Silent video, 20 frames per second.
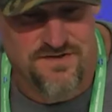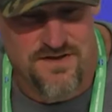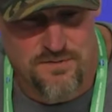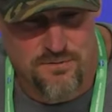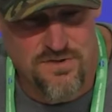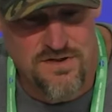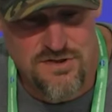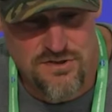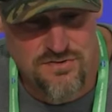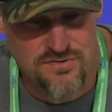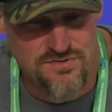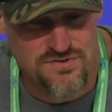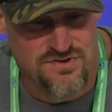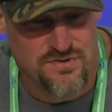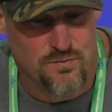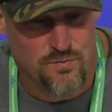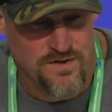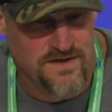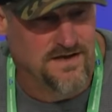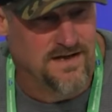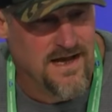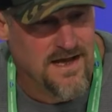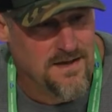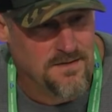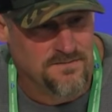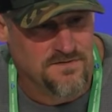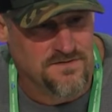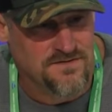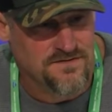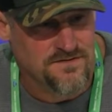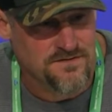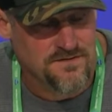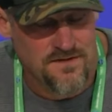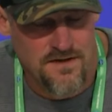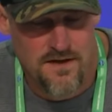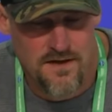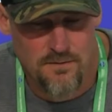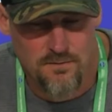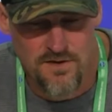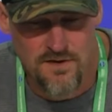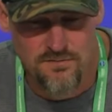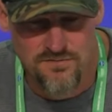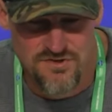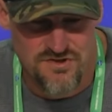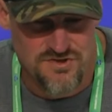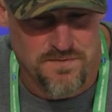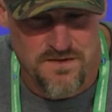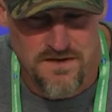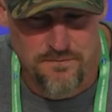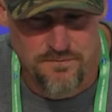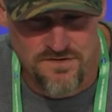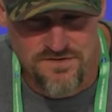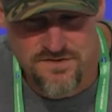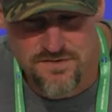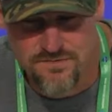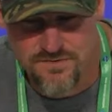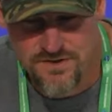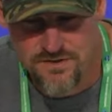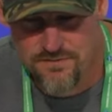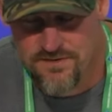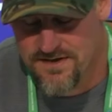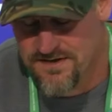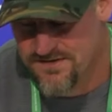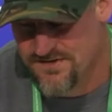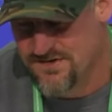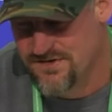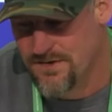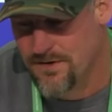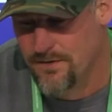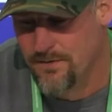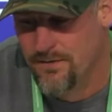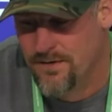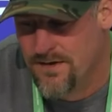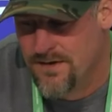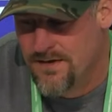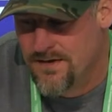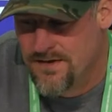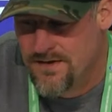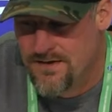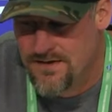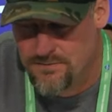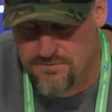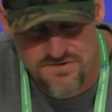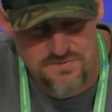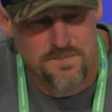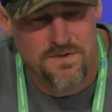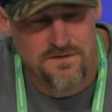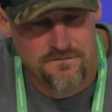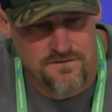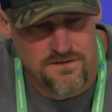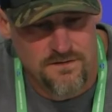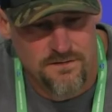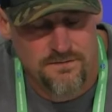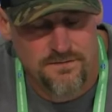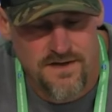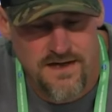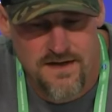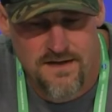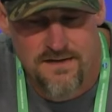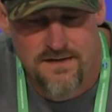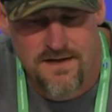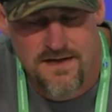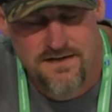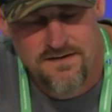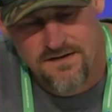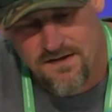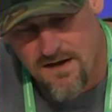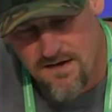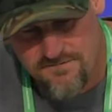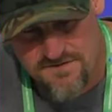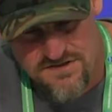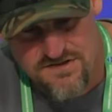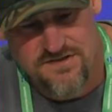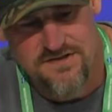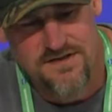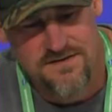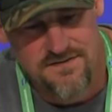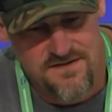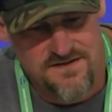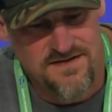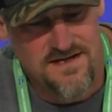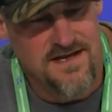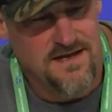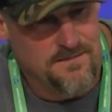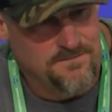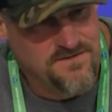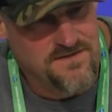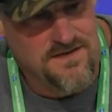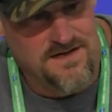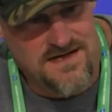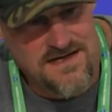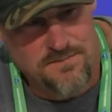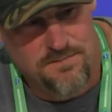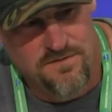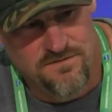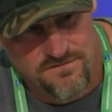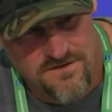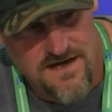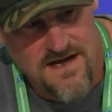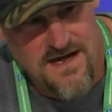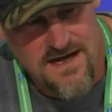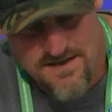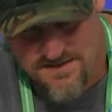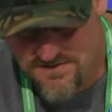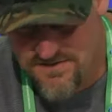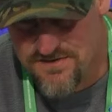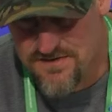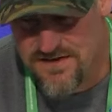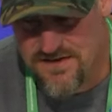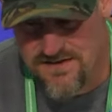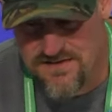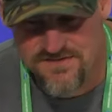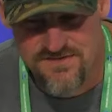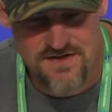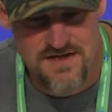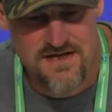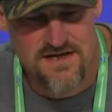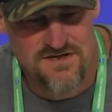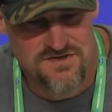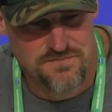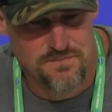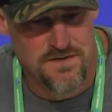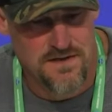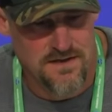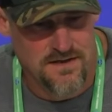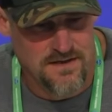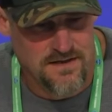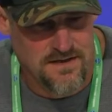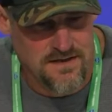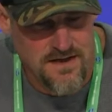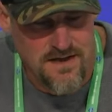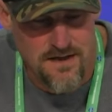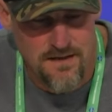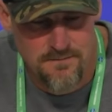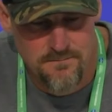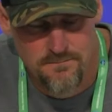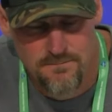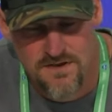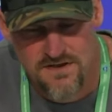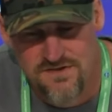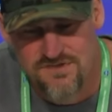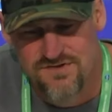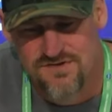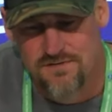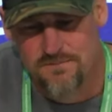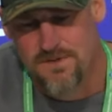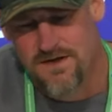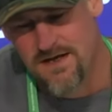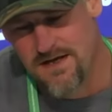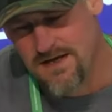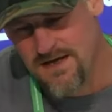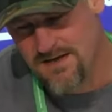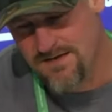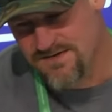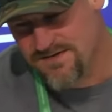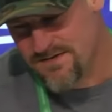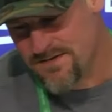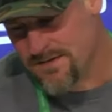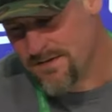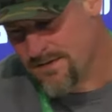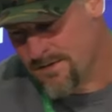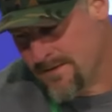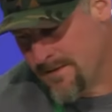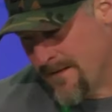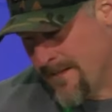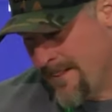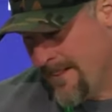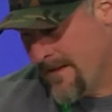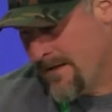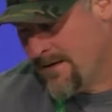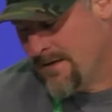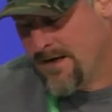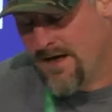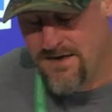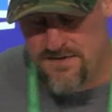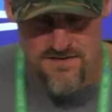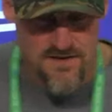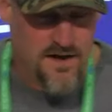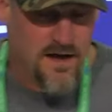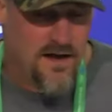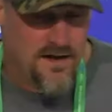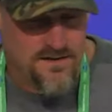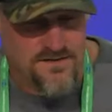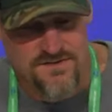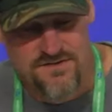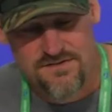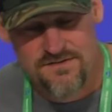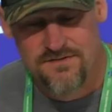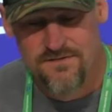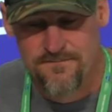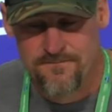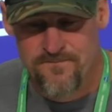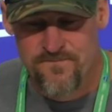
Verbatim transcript: that we use to win games. Uh, we don't play with two units, so it was pivotal. And and obviously the depth that he provides is is big. And because to me he's and to us,